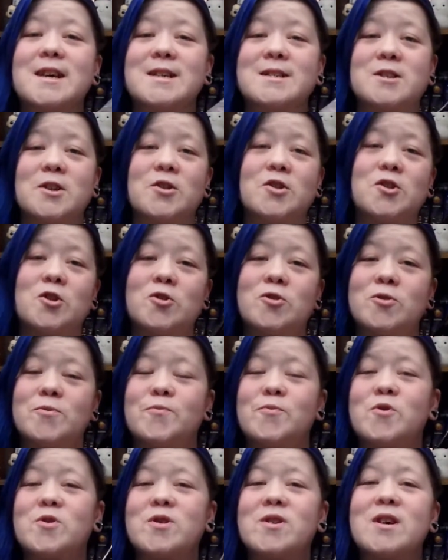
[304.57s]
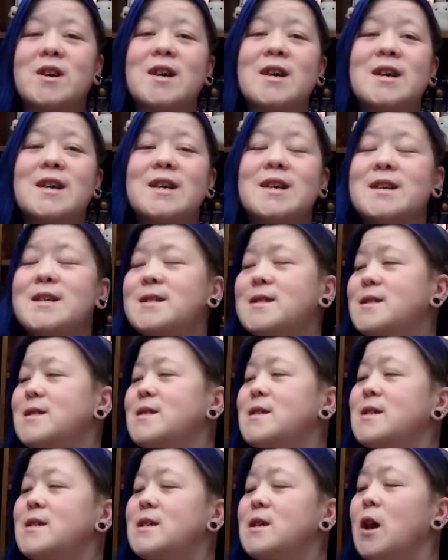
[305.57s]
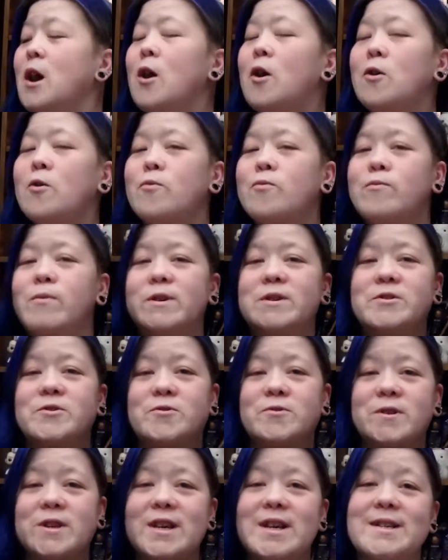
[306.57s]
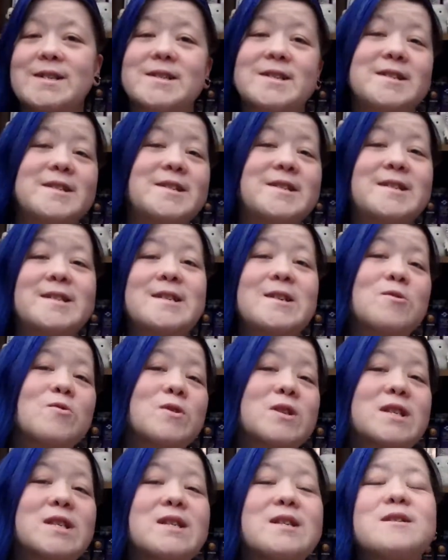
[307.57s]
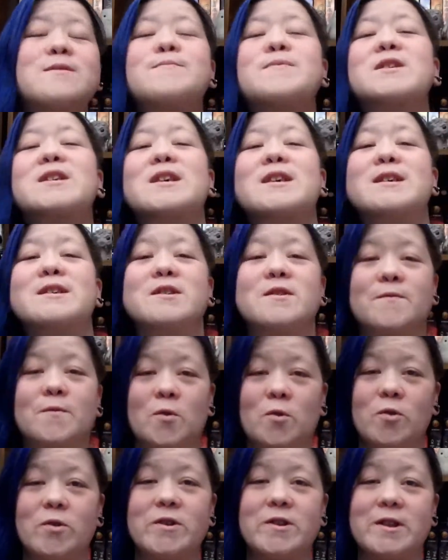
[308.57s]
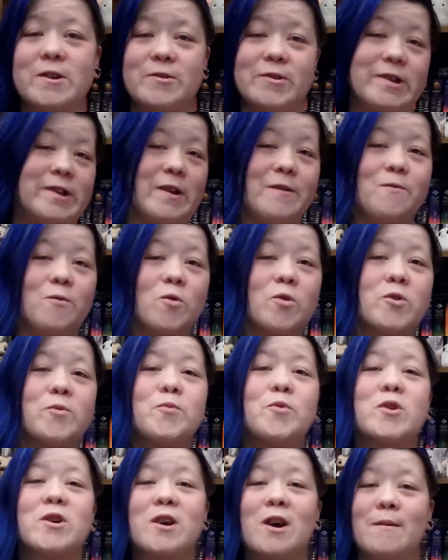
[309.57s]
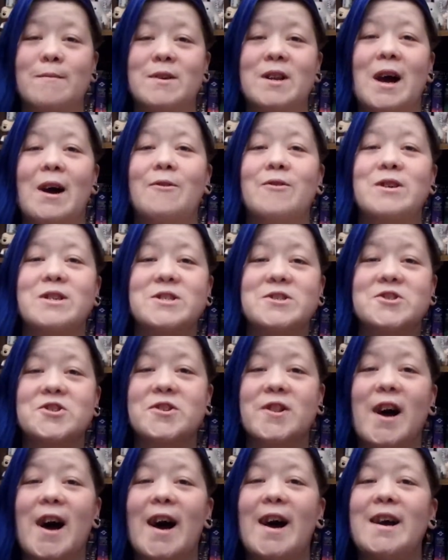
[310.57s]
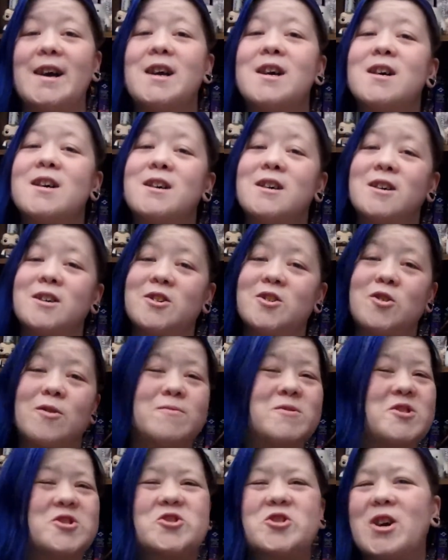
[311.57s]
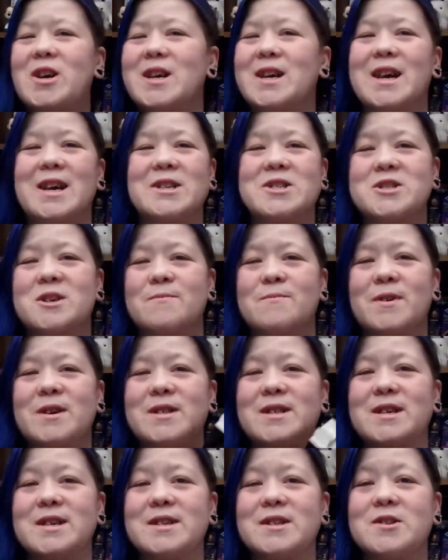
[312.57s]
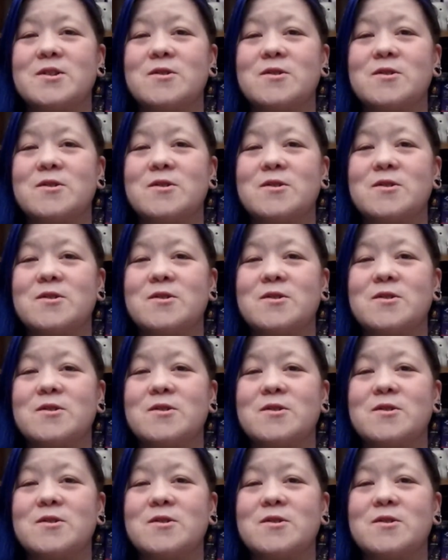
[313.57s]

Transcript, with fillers: and third book in the Razorland series because, of course, there is a fourth book coming out in July. So I'm just trying to catch up on this